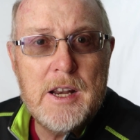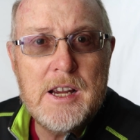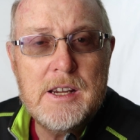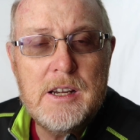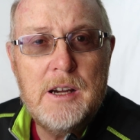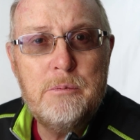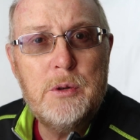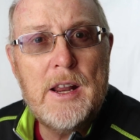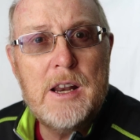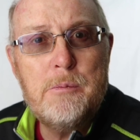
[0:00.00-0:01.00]
when I
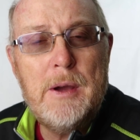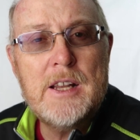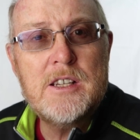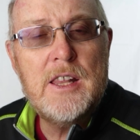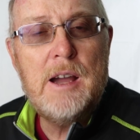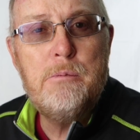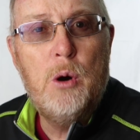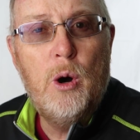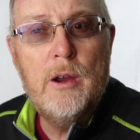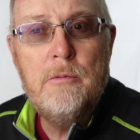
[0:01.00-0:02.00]
put out a bet at that
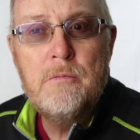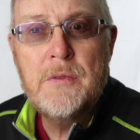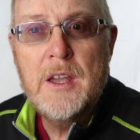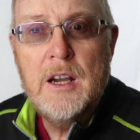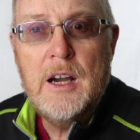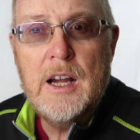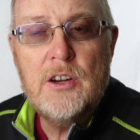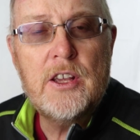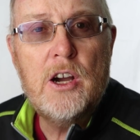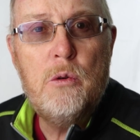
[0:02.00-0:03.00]
point, I
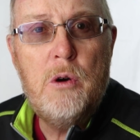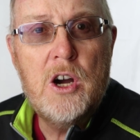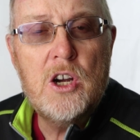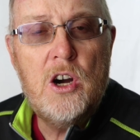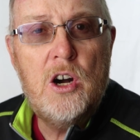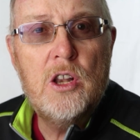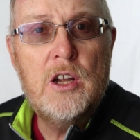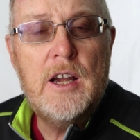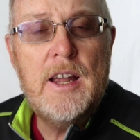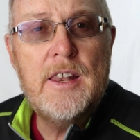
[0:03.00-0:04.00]
only got 1
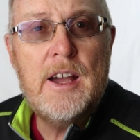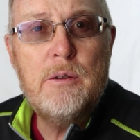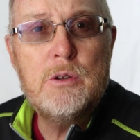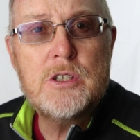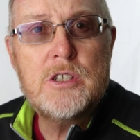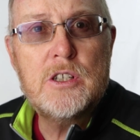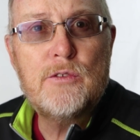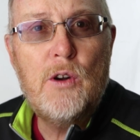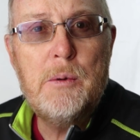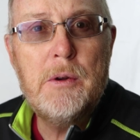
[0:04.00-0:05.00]
caller, and that was
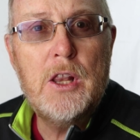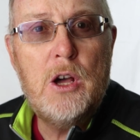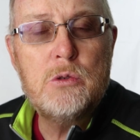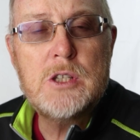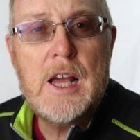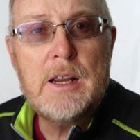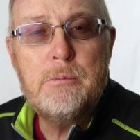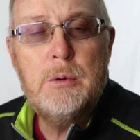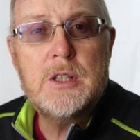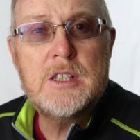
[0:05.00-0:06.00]
just from a low
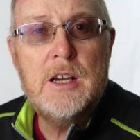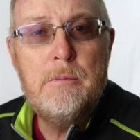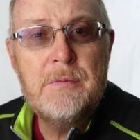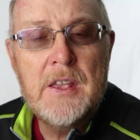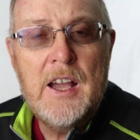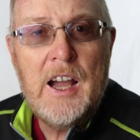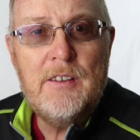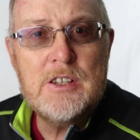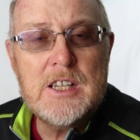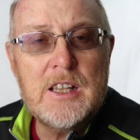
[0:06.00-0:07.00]
stack. But
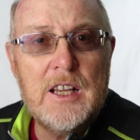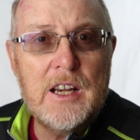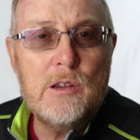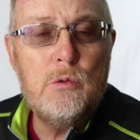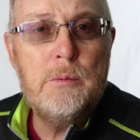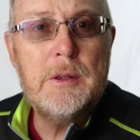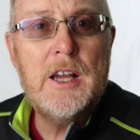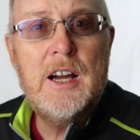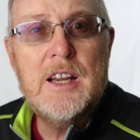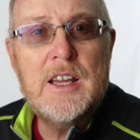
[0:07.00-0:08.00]
having said that, it won me
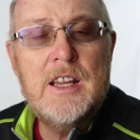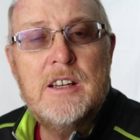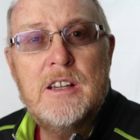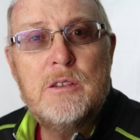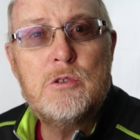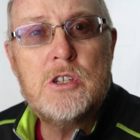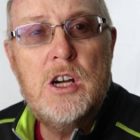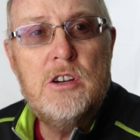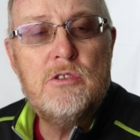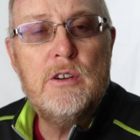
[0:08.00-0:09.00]
the high hand, and there was
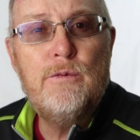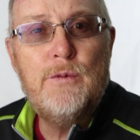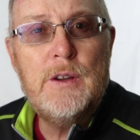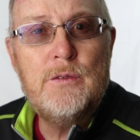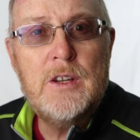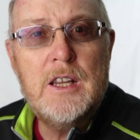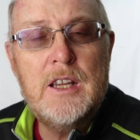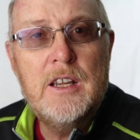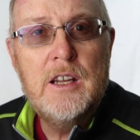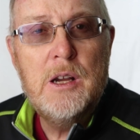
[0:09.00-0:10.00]

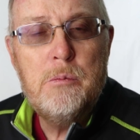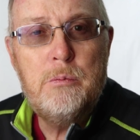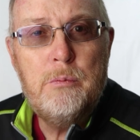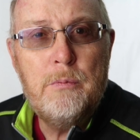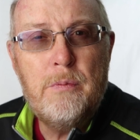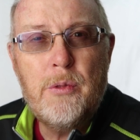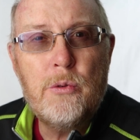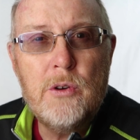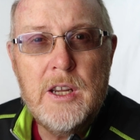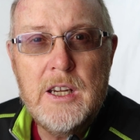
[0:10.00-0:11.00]

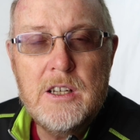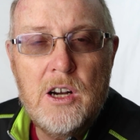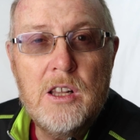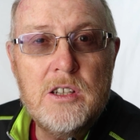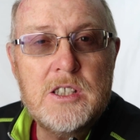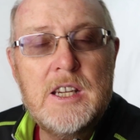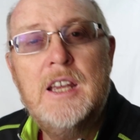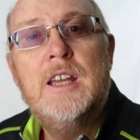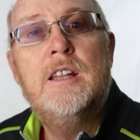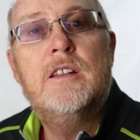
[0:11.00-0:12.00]
$153
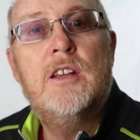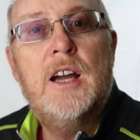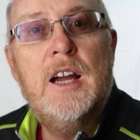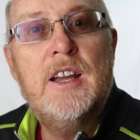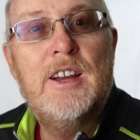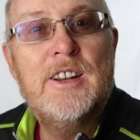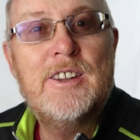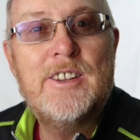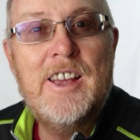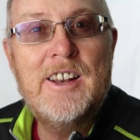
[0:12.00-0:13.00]
in the high hand
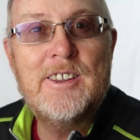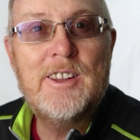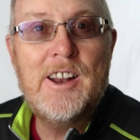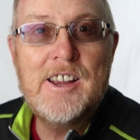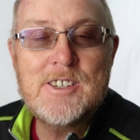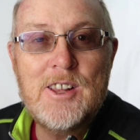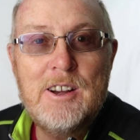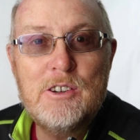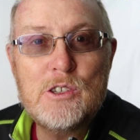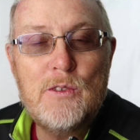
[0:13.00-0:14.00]
at the end of the night, so
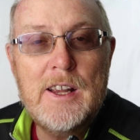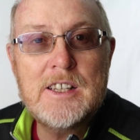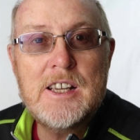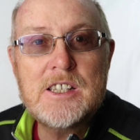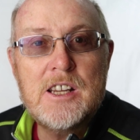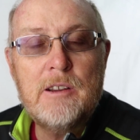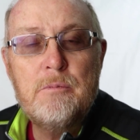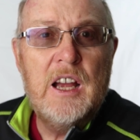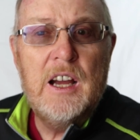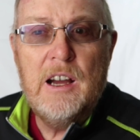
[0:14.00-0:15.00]
that was fantastic.
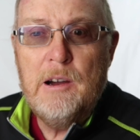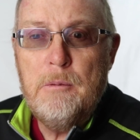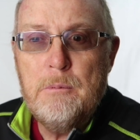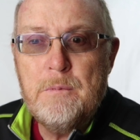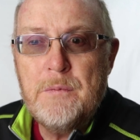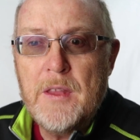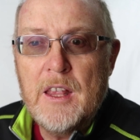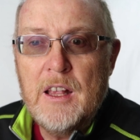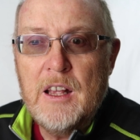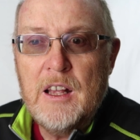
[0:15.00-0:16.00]

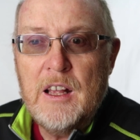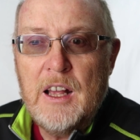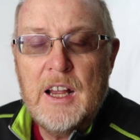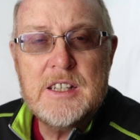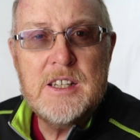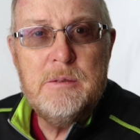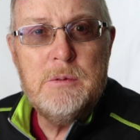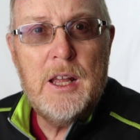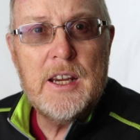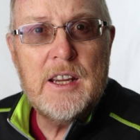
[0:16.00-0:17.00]
I seem
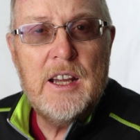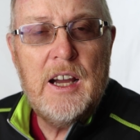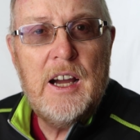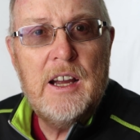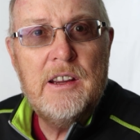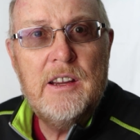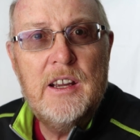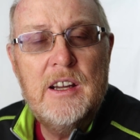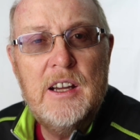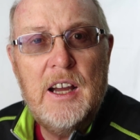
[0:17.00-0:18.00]
like
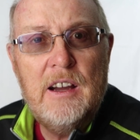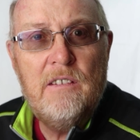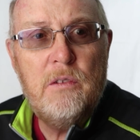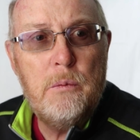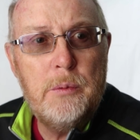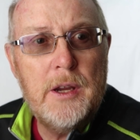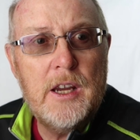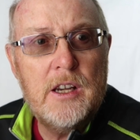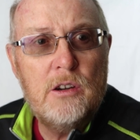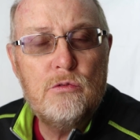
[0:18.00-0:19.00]
I have
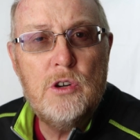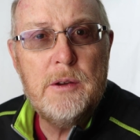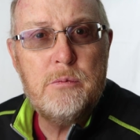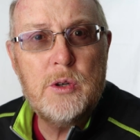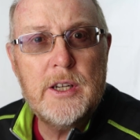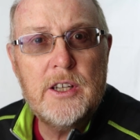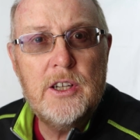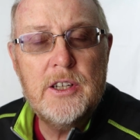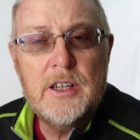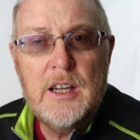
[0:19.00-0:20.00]
been running pretty
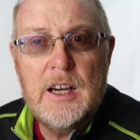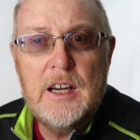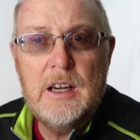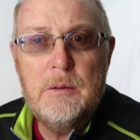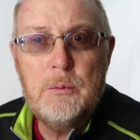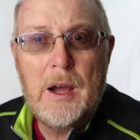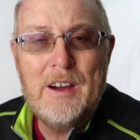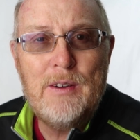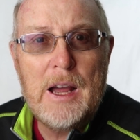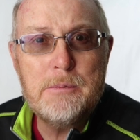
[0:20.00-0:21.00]
good.
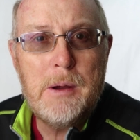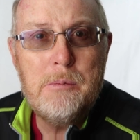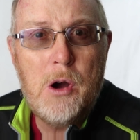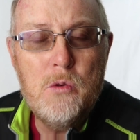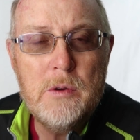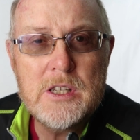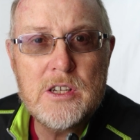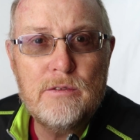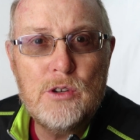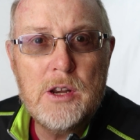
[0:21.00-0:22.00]
I've had my
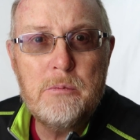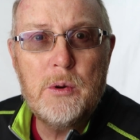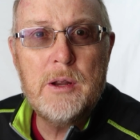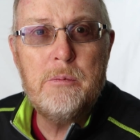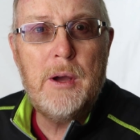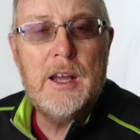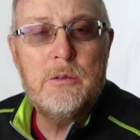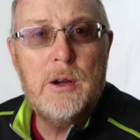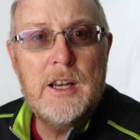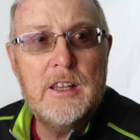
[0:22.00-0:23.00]
moments of running pretty
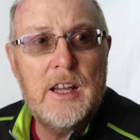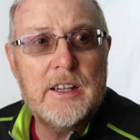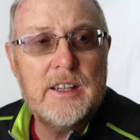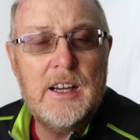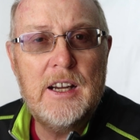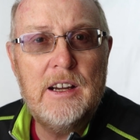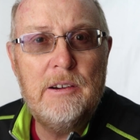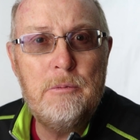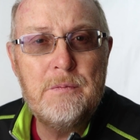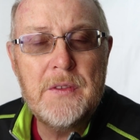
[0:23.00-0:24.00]
bad, where like
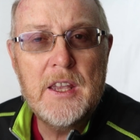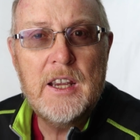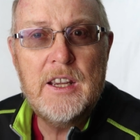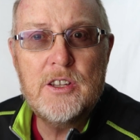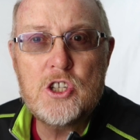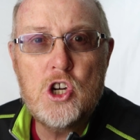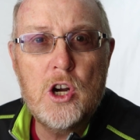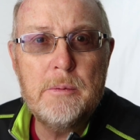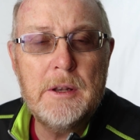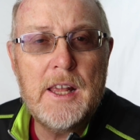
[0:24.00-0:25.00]
in the
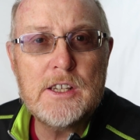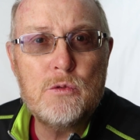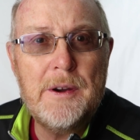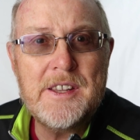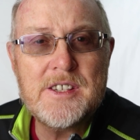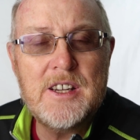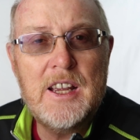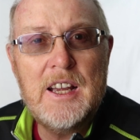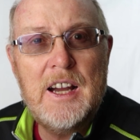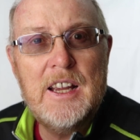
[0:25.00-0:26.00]
tournament last
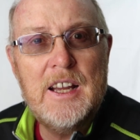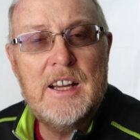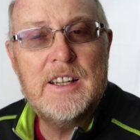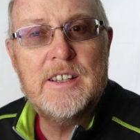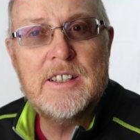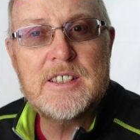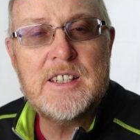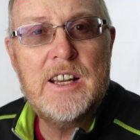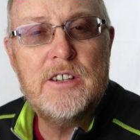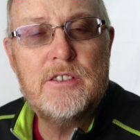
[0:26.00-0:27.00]
Wednesday, I had a
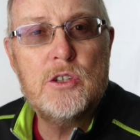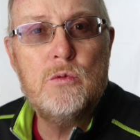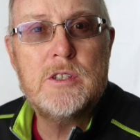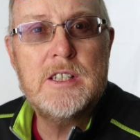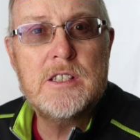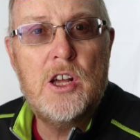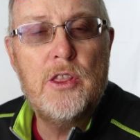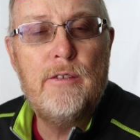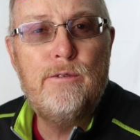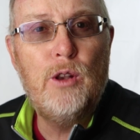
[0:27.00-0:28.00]
set of deuces
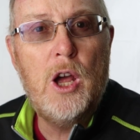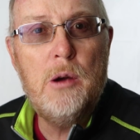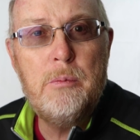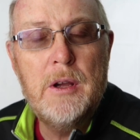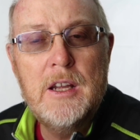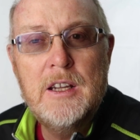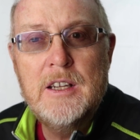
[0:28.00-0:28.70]
on the flop,